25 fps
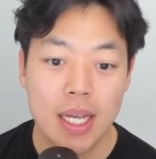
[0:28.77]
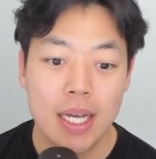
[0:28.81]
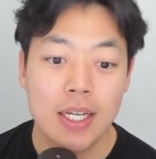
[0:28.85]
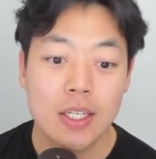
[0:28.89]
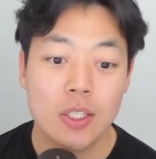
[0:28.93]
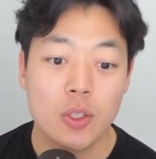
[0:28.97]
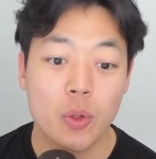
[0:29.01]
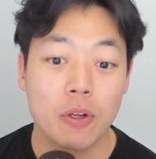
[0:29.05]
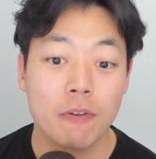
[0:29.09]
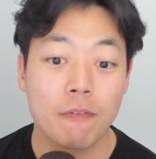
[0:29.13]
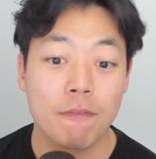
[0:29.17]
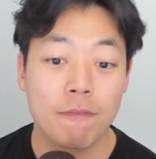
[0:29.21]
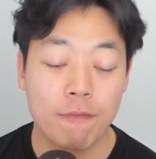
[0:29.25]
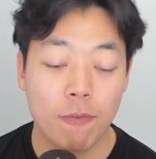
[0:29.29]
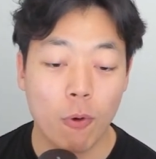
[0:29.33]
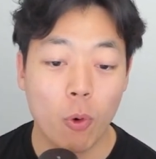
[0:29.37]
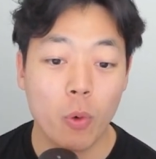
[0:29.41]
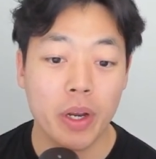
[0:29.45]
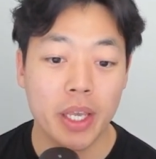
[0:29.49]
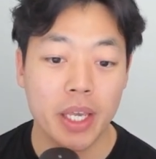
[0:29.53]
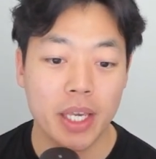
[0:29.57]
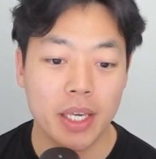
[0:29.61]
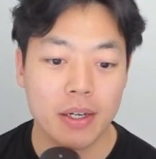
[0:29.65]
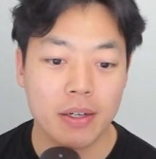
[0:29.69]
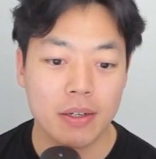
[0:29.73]
So in 4
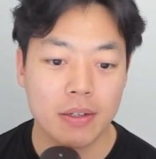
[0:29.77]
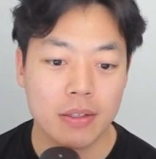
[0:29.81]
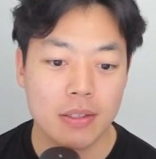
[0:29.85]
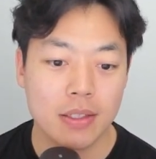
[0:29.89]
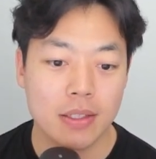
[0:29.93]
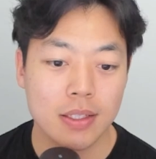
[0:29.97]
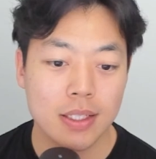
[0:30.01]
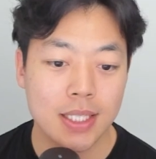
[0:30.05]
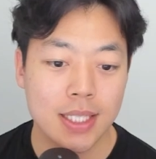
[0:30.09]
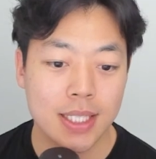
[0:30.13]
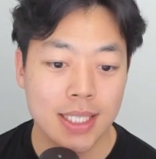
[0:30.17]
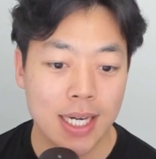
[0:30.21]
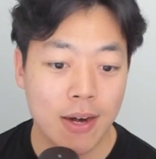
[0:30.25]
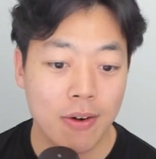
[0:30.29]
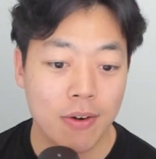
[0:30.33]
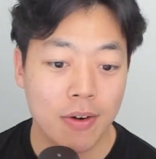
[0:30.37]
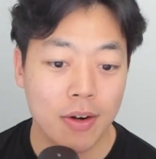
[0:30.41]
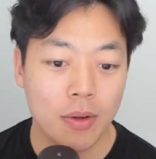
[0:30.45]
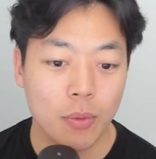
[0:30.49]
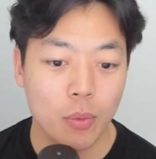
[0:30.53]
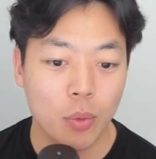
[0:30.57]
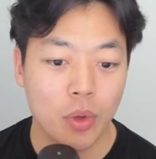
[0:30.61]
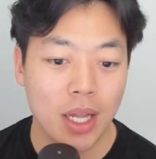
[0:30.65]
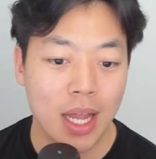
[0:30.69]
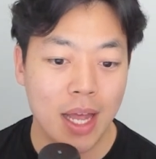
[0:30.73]
years, Sarah
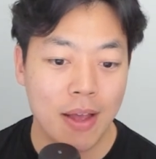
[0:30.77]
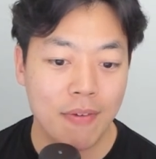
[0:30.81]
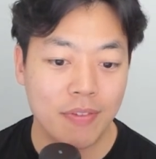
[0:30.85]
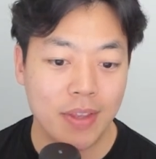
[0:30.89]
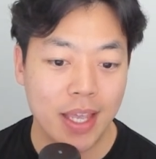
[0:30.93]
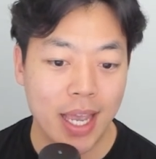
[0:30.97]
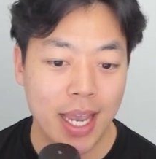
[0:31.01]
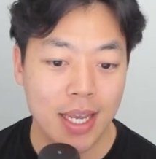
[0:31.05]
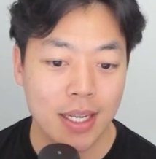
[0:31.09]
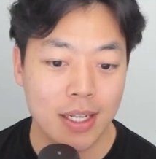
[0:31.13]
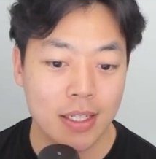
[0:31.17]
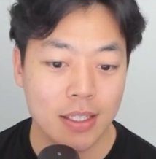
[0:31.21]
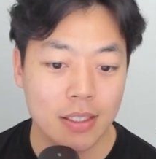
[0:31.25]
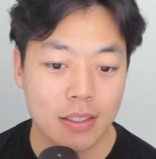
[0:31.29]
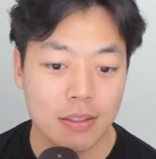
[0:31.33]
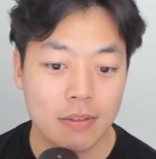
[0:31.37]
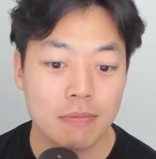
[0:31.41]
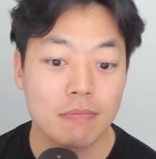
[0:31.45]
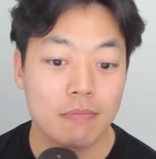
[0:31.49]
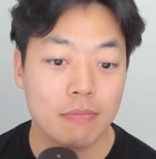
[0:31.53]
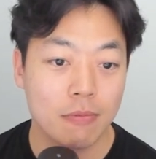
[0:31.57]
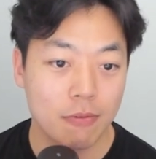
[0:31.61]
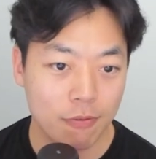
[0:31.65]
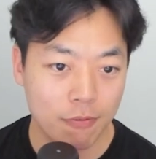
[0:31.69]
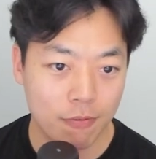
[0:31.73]
will have gained
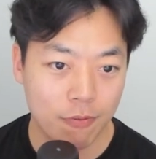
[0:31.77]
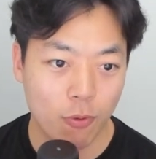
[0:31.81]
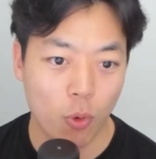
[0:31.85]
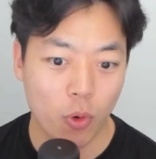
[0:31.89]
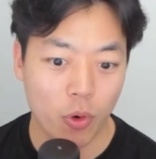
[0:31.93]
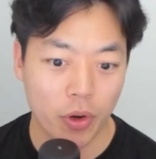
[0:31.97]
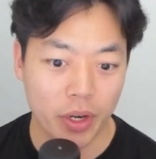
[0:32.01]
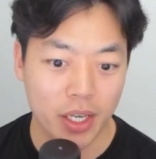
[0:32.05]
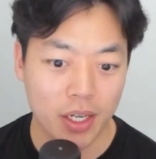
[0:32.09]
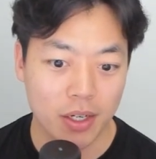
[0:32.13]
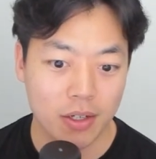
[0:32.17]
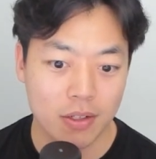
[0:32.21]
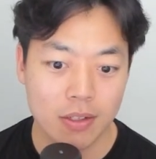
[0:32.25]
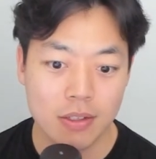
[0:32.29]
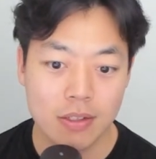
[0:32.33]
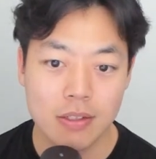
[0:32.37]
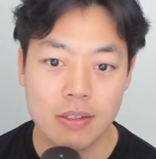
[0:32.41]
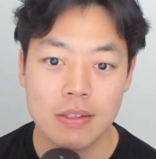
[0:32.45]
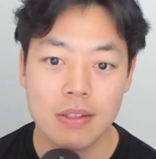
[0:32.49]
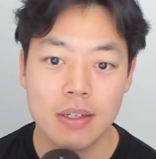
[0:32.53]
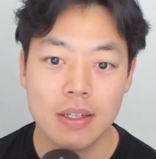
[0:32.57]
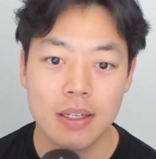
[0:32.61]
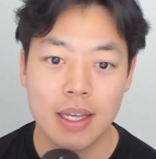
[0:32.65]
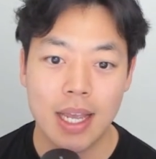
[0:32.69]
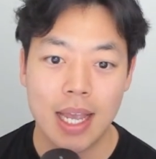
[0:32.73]
4 years,